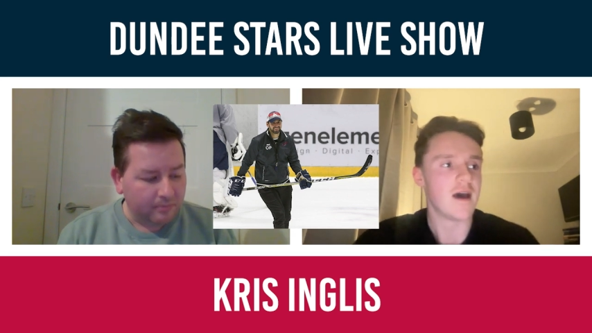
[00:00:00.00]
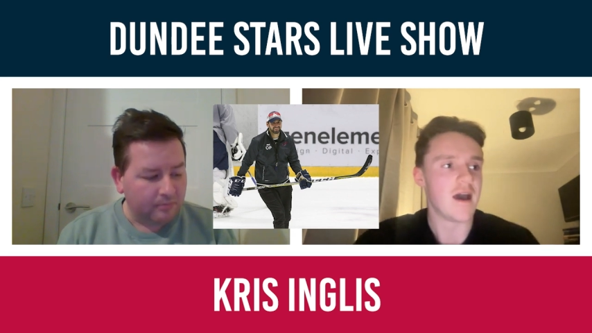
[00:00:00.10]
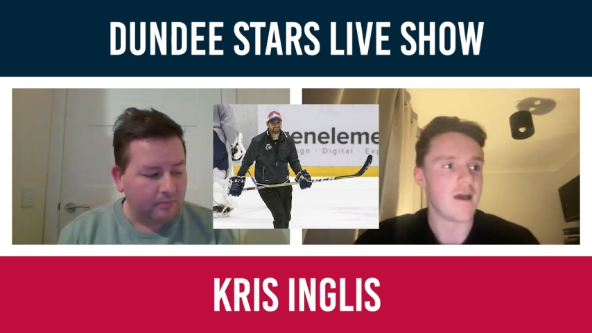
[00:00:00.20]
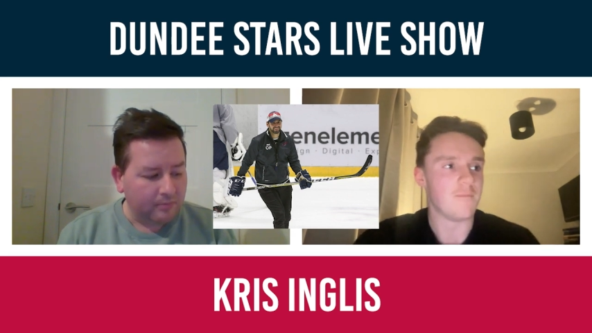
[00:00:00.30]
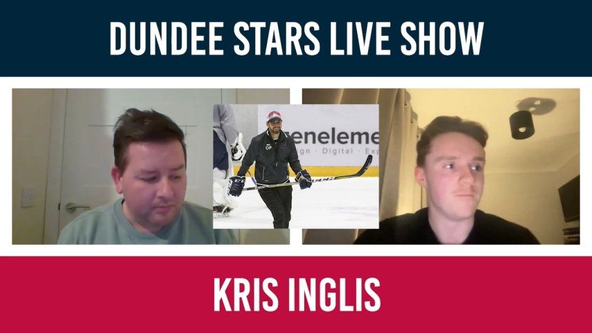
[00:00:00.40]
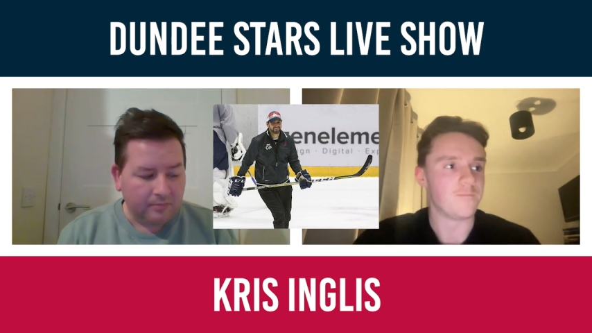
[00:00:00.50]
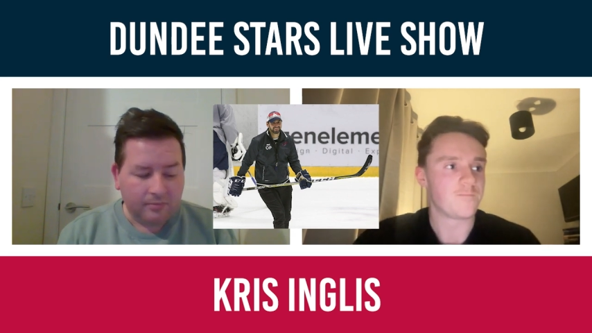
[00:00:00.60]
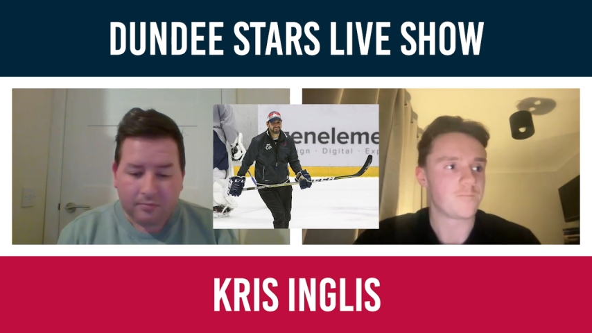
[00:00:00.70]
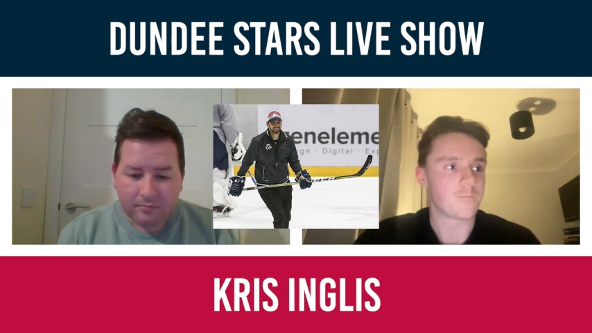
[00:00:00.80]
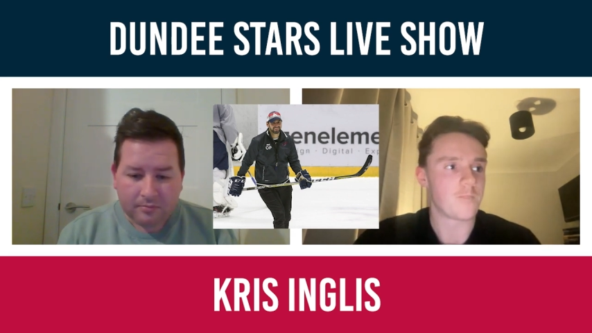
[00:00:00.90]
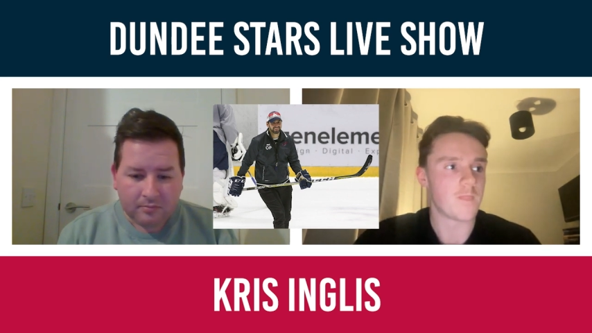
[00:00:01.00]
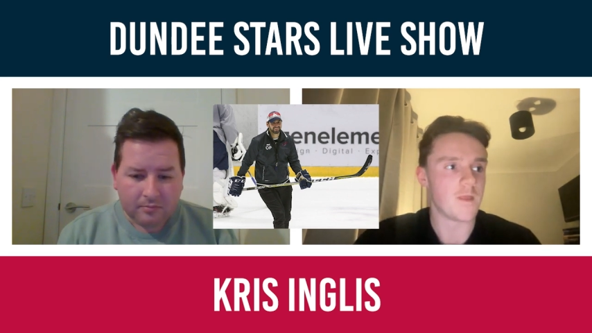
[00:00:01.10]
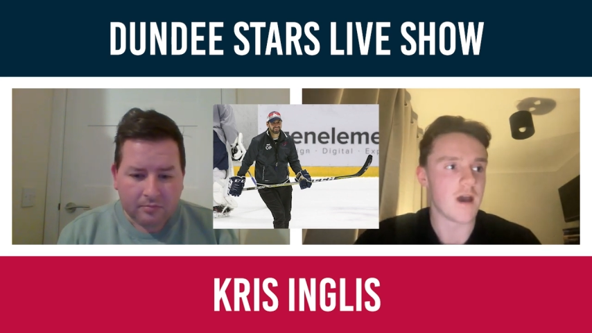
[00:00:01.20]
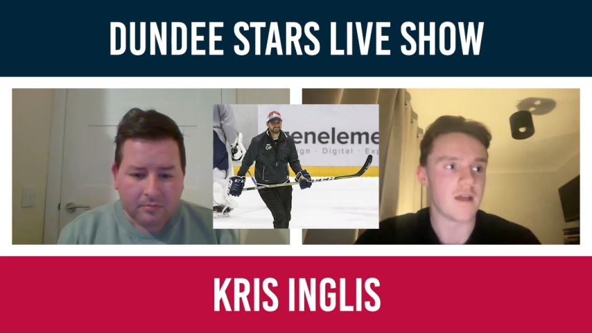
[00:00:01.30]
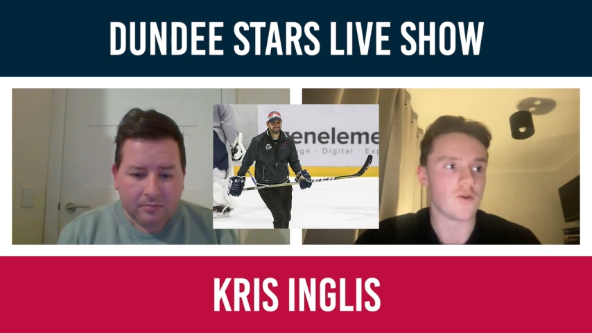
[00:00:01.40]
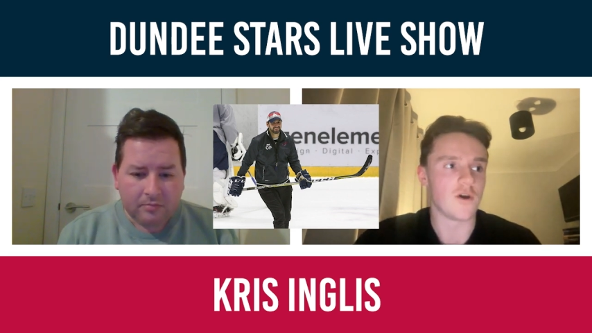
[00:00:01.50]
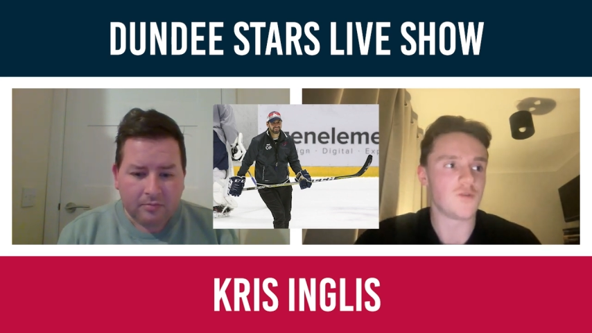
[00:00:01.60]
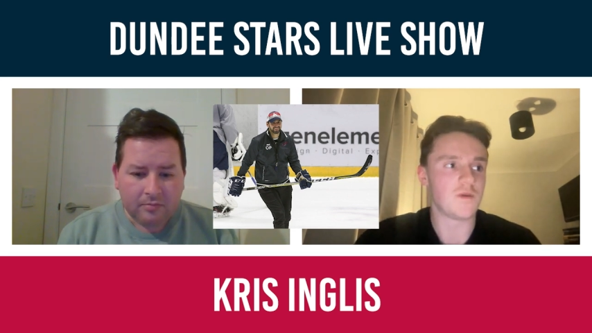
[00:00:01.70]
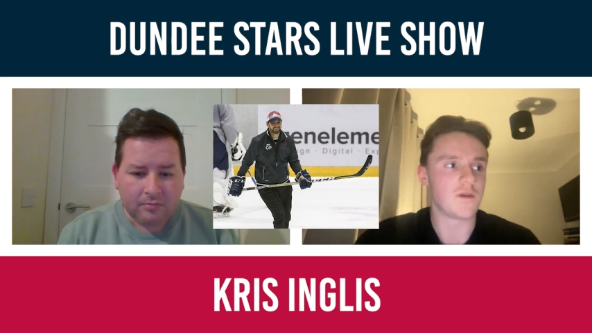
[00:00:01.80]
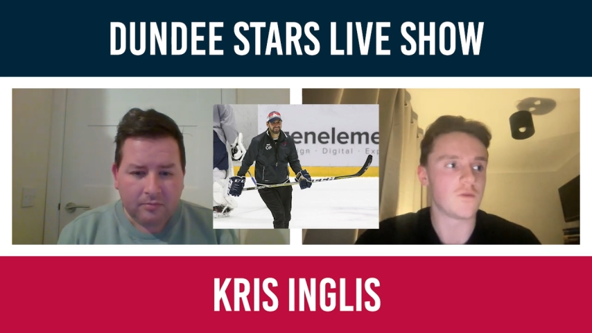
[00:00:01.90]
Speaker 1: um, yeah, no,
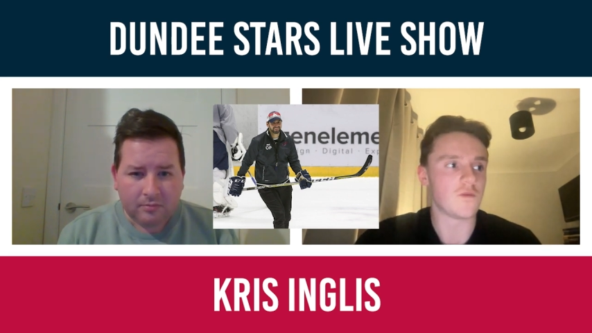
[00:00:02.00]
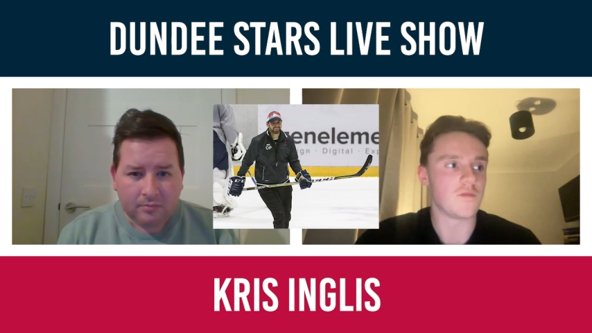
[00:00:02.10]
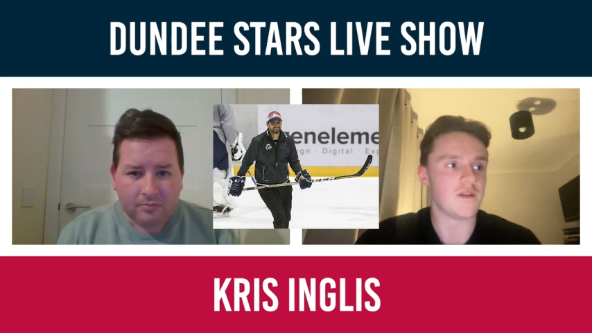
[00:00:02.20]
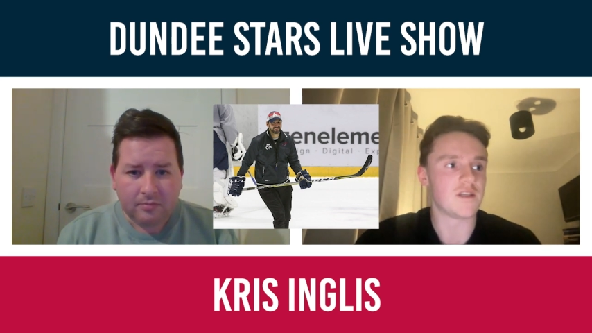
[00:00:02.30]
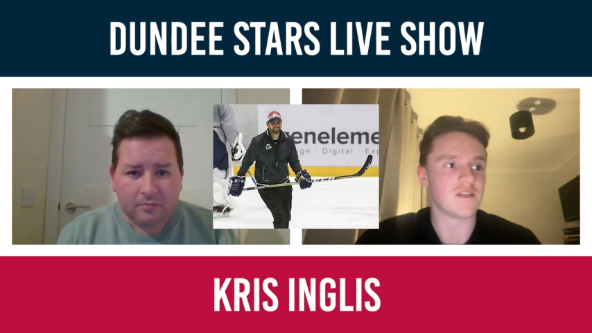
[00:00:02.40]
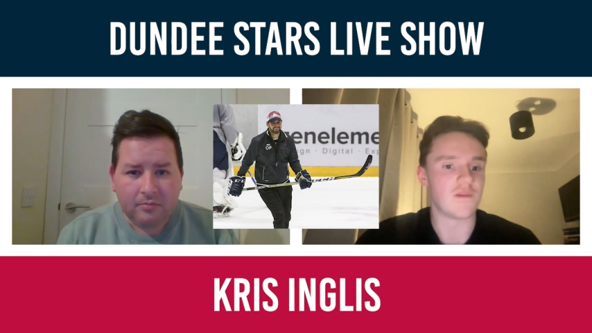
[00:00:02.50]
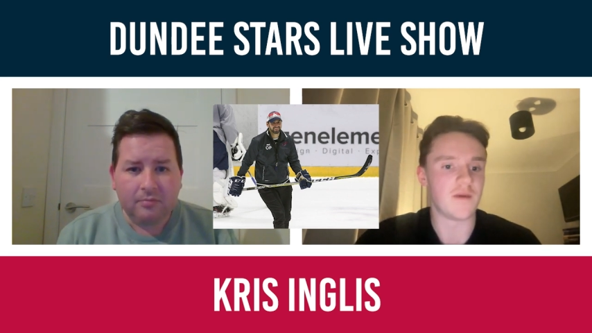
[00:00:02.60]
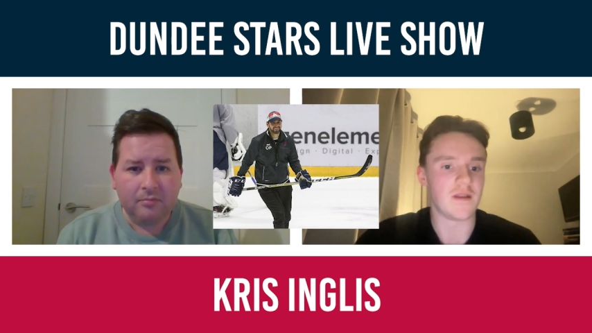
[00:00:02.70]
he's been good with me since I've